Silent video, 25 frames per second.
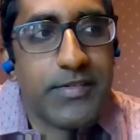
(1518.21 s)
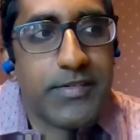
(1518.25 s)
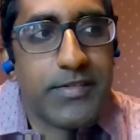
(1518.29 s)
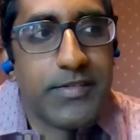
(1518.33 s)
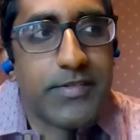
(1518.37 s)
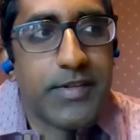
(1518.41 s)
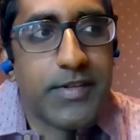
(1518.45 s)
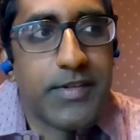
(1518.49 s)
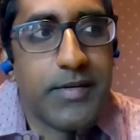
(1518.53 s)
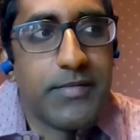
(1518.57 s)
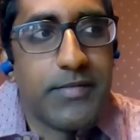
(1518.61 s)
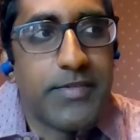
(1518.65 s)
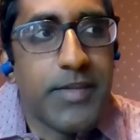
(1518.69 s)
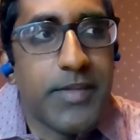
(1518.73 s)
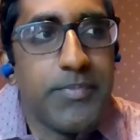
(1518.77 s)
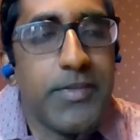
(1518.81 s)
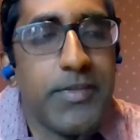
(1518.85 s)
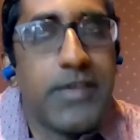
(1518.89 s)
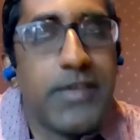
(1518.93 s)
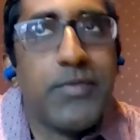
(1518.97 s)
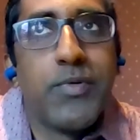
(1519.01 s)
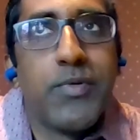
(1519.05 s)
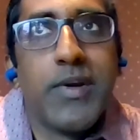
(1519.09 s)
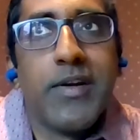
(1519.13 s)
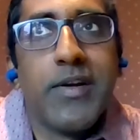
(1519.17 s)

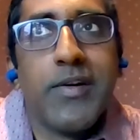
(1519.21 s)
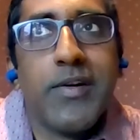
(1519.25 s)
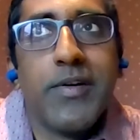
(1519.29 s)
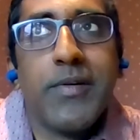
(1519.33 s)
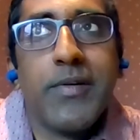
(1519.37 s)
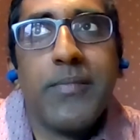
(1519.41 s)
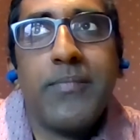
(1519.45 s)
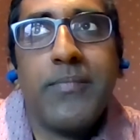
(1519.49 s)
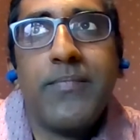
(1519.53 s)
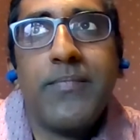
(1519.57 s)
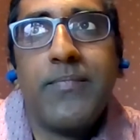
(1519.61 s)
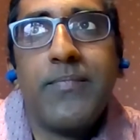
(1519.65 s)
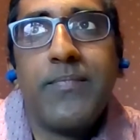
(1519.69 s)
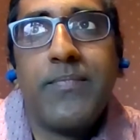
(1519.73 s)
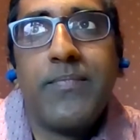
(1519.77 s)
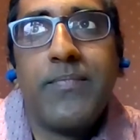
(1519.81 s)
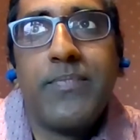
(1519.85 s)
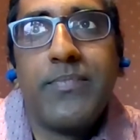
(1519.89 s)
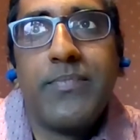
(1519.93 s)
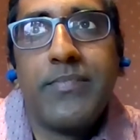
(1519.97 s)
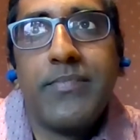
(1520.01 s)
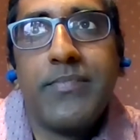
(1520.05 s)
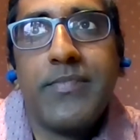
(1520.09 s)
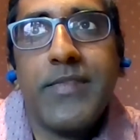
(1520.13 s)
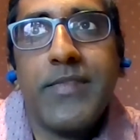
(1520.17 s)
something where
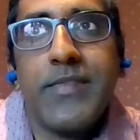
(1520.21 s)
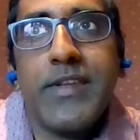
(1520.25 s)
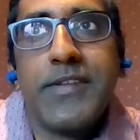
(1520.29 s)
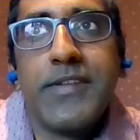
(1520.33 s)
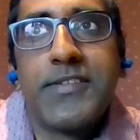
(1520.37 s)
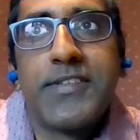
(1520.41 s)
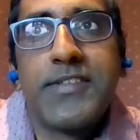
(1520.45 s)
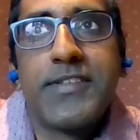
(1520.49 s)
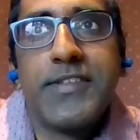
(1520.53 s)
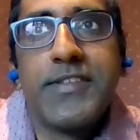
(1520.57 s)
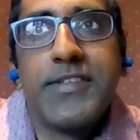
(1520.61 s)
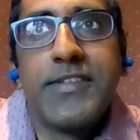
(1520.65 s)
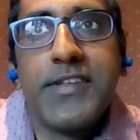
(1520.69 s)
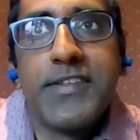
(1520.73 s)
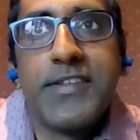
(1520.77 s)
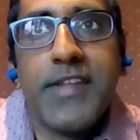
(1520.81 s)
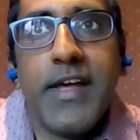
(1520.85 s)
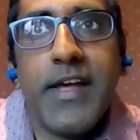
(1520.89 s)
it's